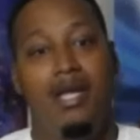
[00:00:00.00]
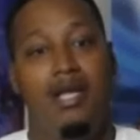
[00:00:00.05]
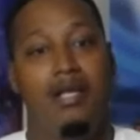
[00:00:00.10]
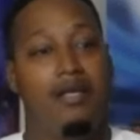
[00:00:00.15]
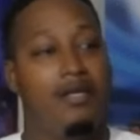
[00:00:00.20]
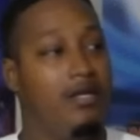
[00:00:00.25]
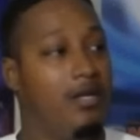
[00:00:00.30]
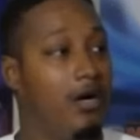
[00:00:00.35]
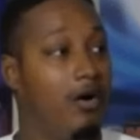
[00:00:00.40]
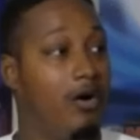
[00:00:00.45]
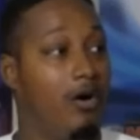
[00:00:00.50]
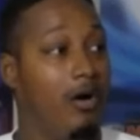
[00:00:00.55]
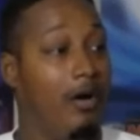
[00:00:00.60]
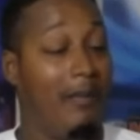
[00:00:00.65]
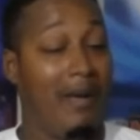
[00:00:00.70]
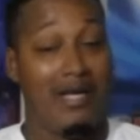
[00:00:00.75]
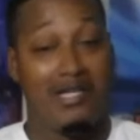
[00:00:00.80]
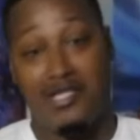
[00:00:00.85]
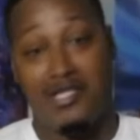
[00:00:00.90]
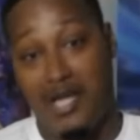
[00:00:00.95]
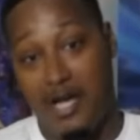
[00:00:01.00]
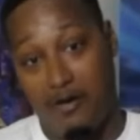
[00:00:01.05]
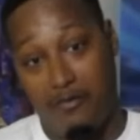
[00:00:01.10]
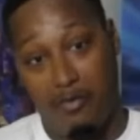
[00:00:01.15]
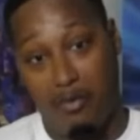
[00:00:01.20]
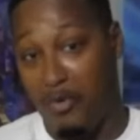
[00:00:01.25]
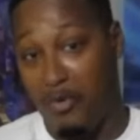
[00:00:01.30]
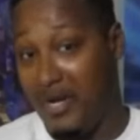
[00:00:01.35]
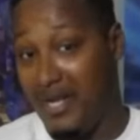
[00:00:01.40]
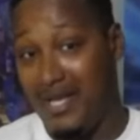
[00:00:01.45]
You know, about software.
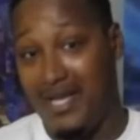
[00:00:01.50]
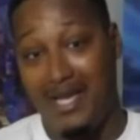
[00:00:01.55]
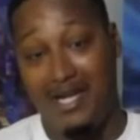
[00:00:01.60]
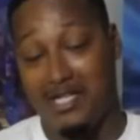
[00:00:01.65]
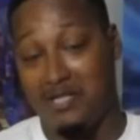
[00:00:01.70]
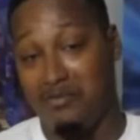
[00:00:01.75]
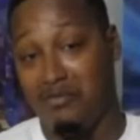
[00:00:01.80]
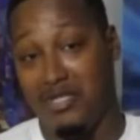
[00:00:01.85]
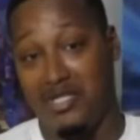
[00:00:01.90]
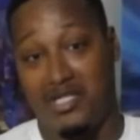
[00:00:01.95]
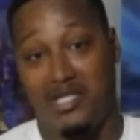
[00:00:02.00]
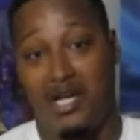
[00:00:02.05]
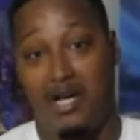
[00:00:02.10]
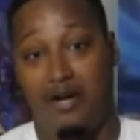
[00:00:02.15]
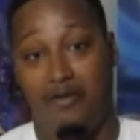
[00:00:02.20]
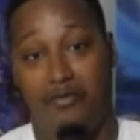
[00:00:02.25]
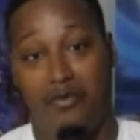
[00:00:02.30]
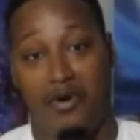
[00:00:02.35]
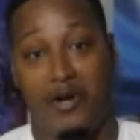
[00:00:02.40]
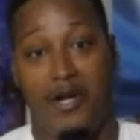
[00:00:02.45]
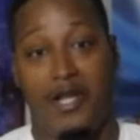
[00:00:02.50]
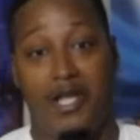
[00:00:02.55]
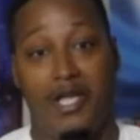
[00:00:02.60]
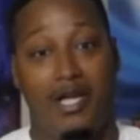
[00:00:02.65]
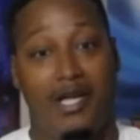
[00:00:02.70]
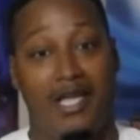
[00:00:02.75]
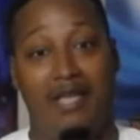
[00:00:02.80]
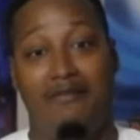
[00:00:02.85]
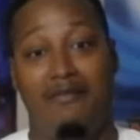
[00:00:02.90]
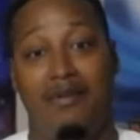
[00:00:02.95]
We didn't get as much software. Hell,
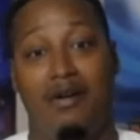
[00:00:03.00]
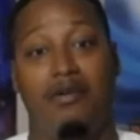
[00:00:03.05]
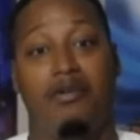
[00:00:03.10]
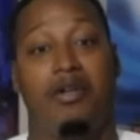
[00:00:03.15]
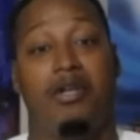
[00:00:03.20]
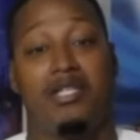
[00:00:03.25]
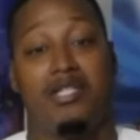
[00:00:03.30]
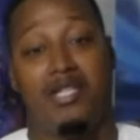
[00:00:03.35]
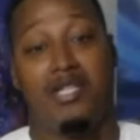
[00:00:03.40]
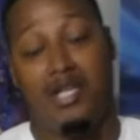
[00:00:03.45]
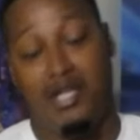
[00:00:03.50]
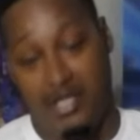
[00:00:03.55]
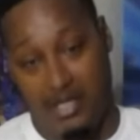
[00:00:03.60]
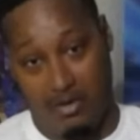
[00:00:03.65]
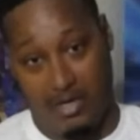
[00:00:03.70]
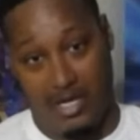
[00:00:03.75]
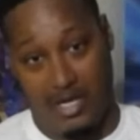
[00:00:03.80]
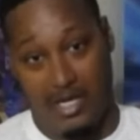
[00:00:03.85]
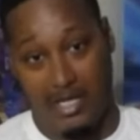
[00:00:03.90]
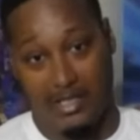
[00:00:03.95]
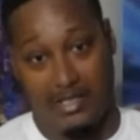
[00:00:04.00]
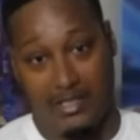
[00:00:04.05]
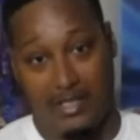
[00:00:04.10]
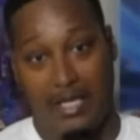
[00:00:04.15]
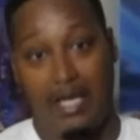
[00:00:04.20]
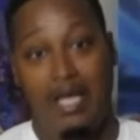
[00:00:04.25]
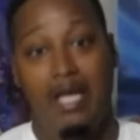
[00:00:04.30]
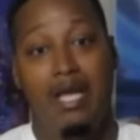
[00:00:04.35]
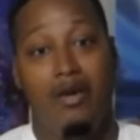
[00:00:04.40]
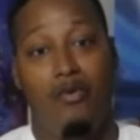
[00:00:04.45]
even on the Nintendo content,
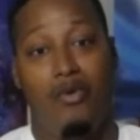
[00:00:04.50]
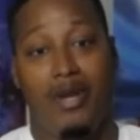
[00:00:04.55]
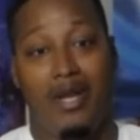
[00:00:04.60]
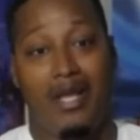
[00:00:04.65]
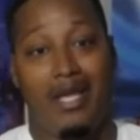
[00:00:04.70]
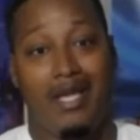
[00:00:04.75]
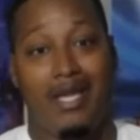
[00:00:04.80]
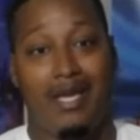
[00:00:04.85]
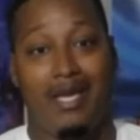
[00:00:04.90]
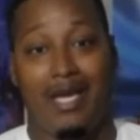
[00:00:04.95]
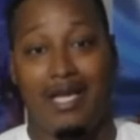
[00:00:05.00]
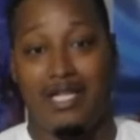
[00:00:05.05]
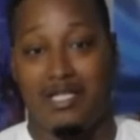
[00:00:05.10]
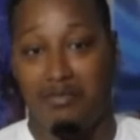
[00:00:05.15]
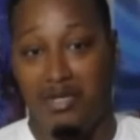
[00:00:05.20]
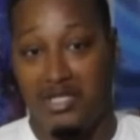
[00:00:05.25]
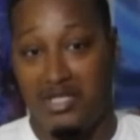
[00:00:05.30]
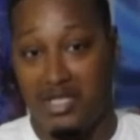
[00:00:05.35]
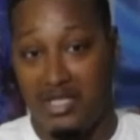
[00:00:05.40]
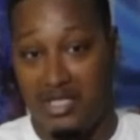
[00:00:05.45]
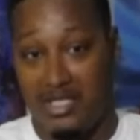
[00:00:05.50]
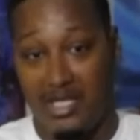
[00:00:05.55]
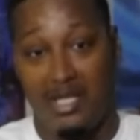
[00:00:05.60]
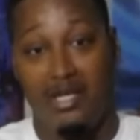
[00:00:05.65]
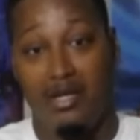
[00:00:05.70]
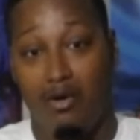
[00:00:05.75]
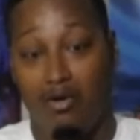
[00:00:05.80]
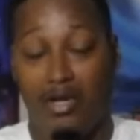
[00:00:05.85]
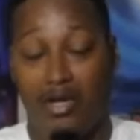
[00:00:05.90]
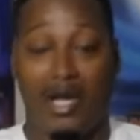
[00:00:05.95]
we didn't get as much
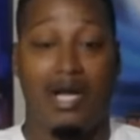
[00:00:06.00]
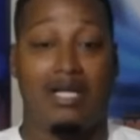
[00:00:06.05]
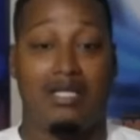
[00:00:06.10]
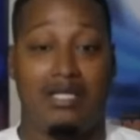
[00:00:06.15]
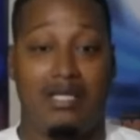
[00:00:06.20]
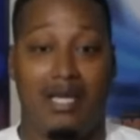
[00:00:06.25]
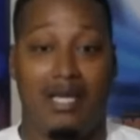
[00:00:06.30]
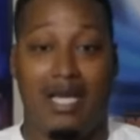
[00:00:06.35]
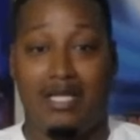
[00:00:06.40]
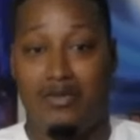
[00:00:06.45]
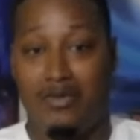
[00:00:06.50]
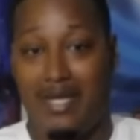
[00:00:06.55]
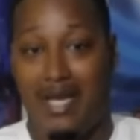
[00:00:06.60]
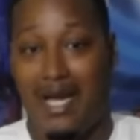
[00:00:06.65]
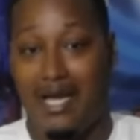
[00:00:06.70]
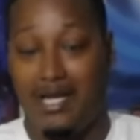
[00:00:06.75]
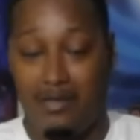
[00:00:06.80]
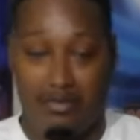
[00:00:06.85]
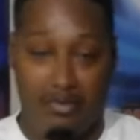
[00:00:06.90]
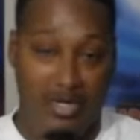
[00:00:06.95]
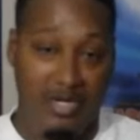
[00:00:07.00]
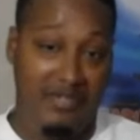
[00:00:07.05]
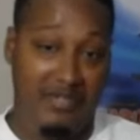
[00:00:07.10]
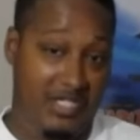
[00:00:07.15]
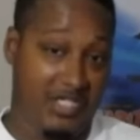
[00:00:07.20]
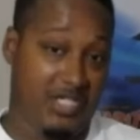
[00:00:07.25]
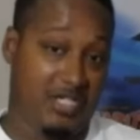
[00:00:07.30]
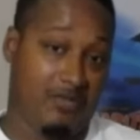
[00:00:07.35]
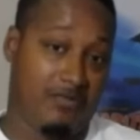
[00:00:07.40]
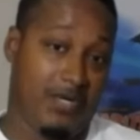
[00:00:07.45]
Nintendo content as we got in the previous
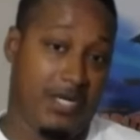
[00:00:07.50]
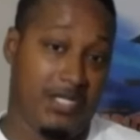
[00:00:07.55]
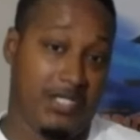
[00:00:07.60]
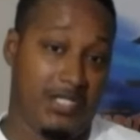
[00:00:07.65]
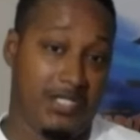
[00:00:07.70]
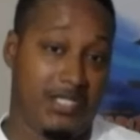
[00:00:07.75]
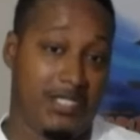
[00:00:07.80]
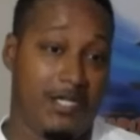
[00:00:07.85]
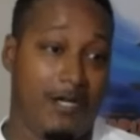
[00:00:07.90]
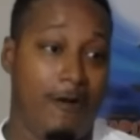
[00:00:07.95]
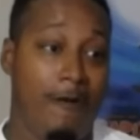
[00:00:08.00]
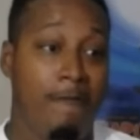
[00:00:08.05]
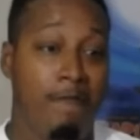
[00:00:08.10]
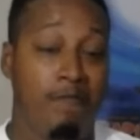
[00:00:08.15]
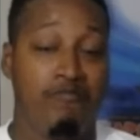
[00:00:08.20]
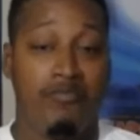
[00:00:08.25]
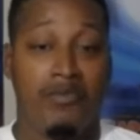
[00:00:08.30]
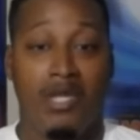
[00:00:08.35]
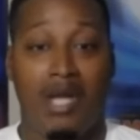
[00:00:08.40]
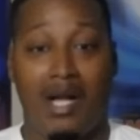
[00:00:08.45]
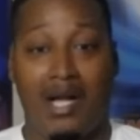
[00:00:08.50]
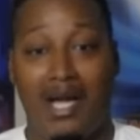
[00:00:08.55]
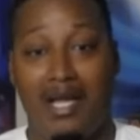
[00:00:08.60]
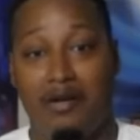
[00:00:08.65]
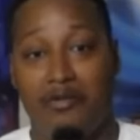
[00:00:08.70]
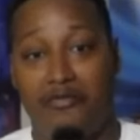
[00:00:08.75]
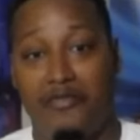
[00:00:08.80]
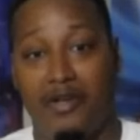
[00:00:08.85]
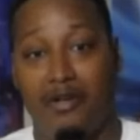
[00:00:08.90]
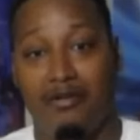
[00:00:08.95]
generation. So I kind
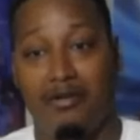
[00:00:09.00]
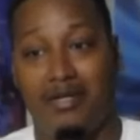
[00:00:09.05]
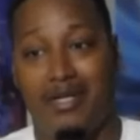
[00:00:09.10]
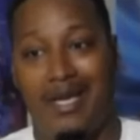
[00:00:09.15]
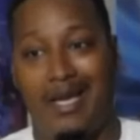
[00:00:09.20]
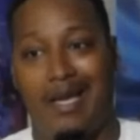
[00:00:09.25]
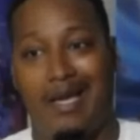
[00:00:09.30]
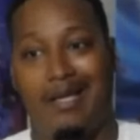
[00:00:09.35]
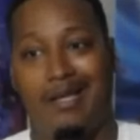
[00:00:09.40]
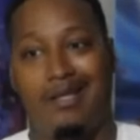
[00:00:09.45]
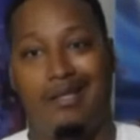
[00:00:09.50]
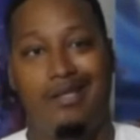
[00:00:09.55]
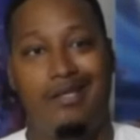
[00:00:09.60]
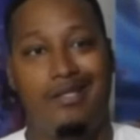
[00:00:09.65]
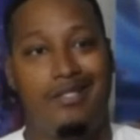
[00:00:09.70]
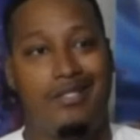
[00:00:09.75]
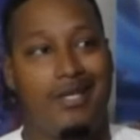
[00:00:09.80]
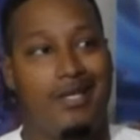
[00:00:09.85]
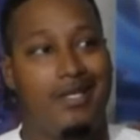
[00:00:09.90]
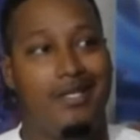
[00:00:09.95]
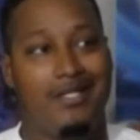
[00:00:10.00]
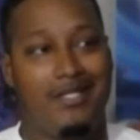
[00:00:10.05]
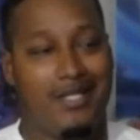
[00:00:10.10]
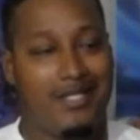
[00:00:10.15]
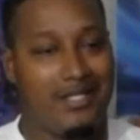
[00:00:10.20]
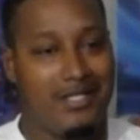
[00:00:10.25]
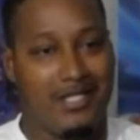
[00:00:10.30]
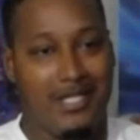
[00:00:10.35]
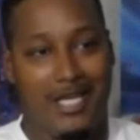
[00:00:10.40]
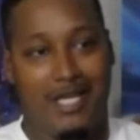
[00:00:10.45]
of felt that he said the
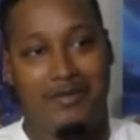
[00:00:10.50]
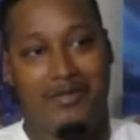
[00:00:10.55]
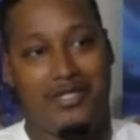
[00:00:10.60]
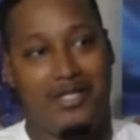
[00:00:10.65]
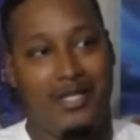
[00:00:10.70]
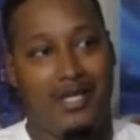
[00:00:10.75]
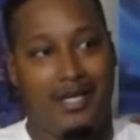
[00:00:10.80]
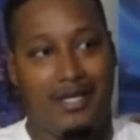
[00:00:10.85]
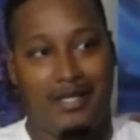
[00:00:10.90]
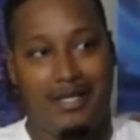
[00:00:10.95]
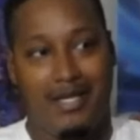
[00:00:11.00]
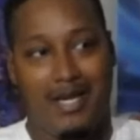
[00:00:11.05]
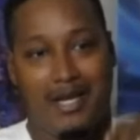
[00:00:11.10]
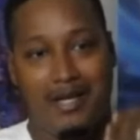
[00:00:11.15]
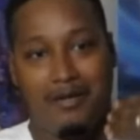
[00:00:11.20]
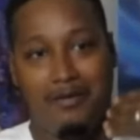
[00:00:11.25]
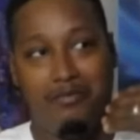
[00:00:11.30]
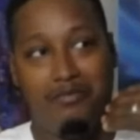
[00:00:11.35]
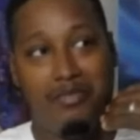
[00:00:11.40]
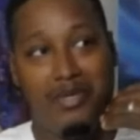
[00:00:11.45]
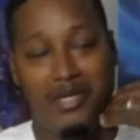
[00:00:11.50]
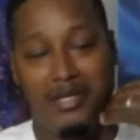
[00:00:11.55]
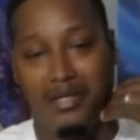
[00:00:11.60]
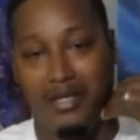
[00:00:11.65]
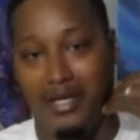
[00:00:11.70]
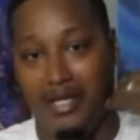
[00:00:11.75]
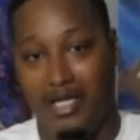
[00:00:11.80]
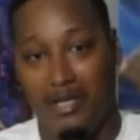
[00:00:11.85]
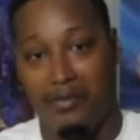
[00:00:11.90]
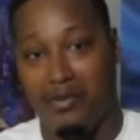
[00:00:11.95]
same shit, and he kind of being a
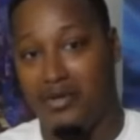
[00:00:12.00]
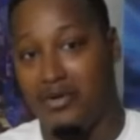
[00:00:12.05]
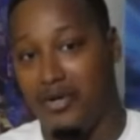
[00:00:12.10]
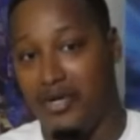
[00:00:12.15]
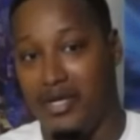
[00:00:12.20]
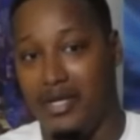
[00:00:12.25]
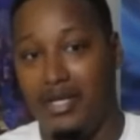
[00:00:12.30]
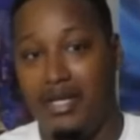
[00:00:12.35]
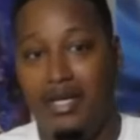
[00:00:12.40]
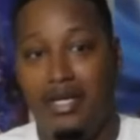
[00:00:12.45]
hypocrite.